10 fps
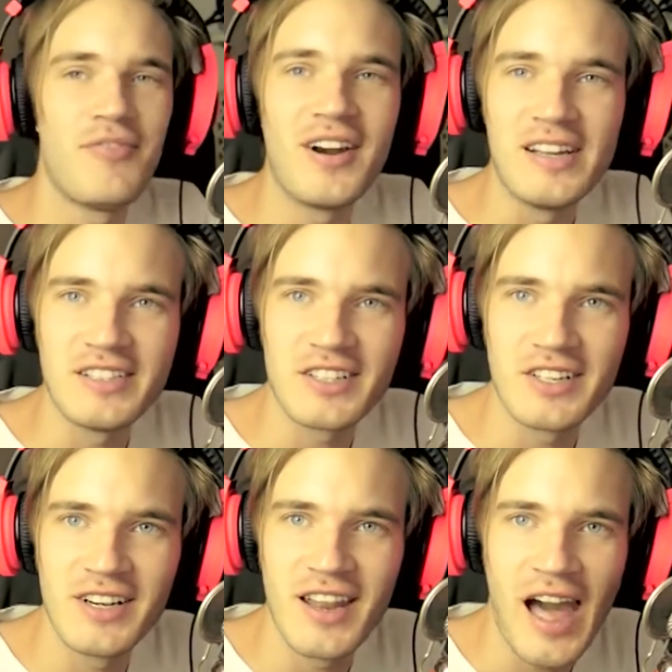I'm fairly
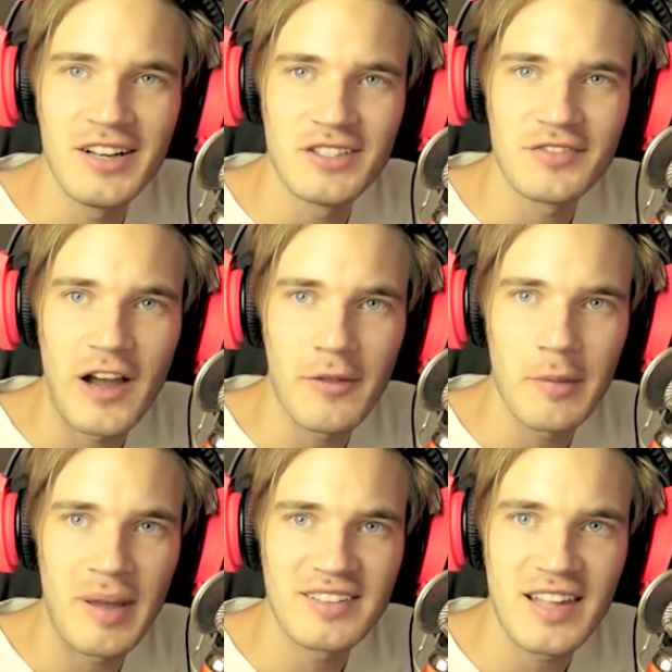certain I just
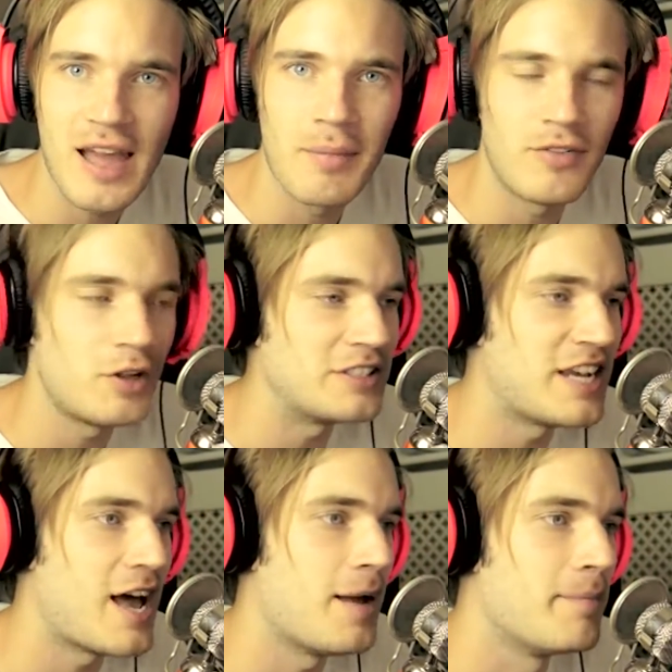found the best game of all
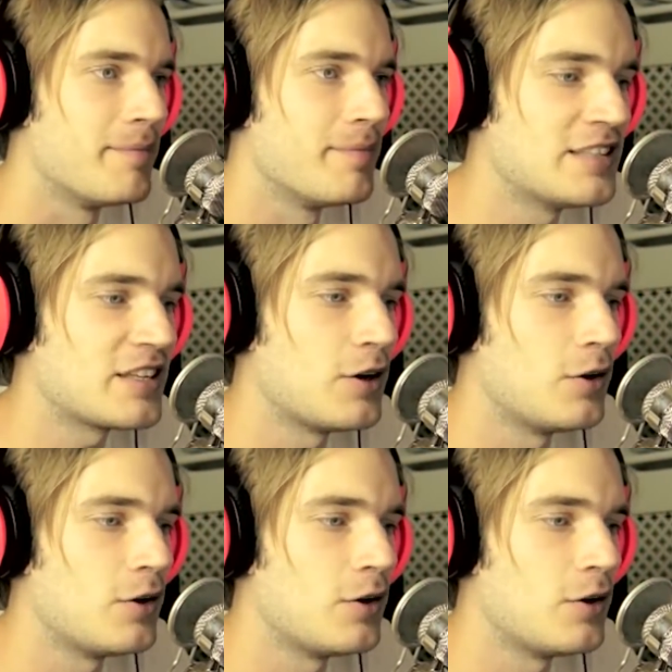time. It's